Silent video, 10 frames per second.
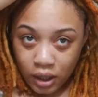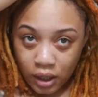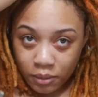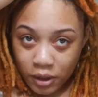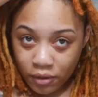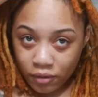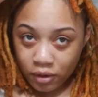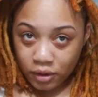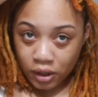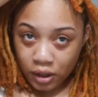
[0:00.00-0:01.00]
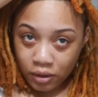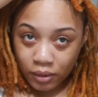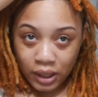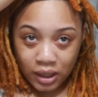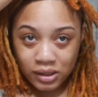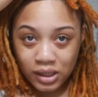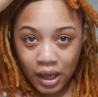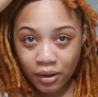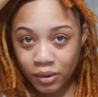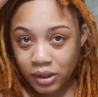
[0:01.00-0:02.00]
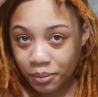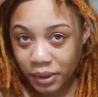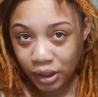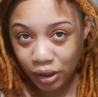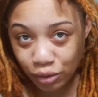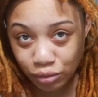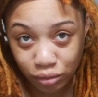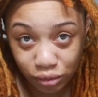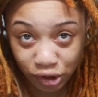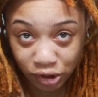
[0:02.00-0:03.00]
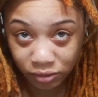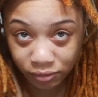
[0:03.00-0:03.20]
And I'm not rolling it all the way down because I don't want it to be huge.